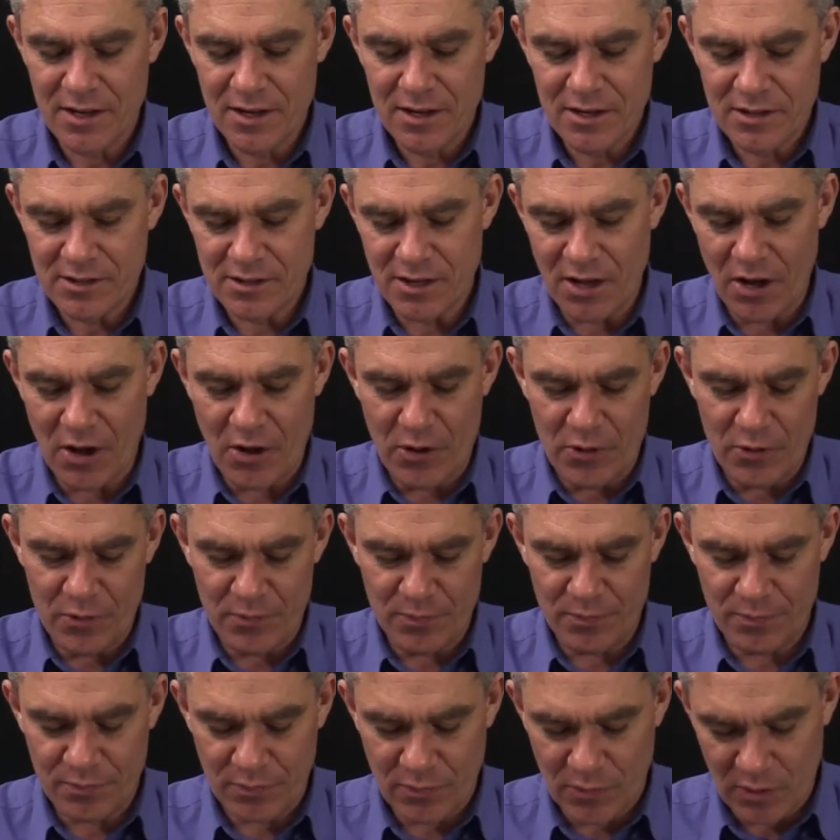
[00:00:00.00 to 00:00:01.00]
So
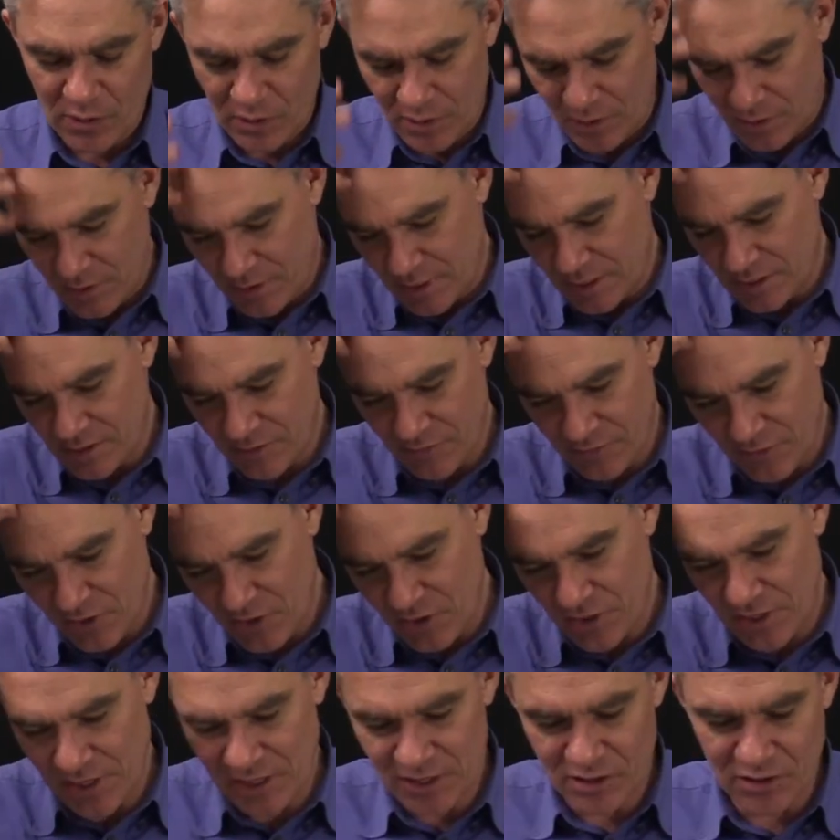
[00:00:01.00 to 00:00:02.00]
there's a few
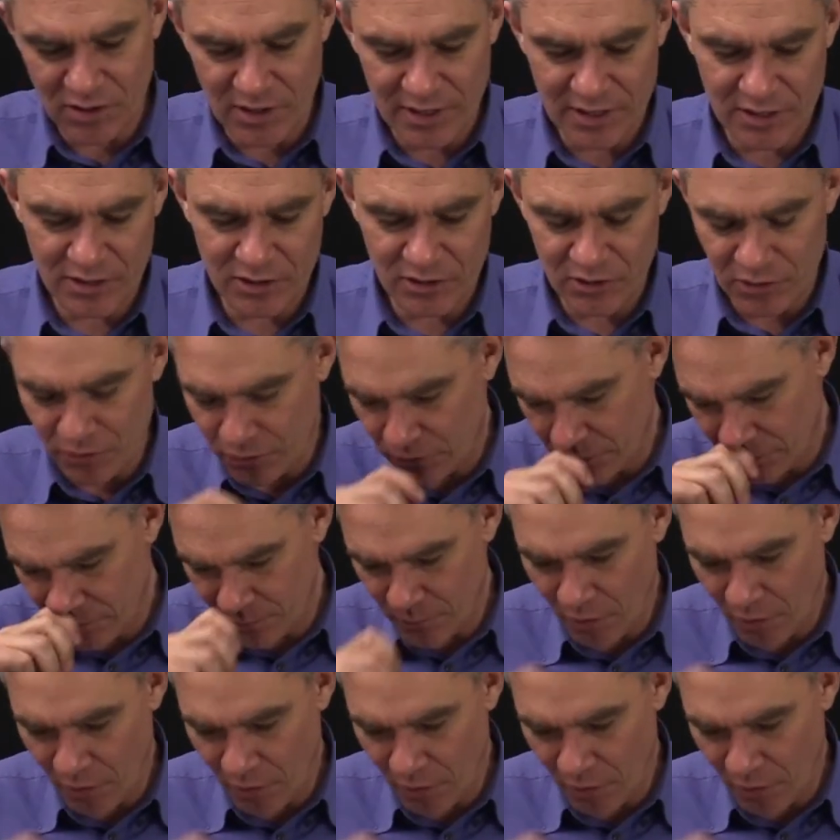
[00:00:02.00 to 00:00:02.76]
things I can do.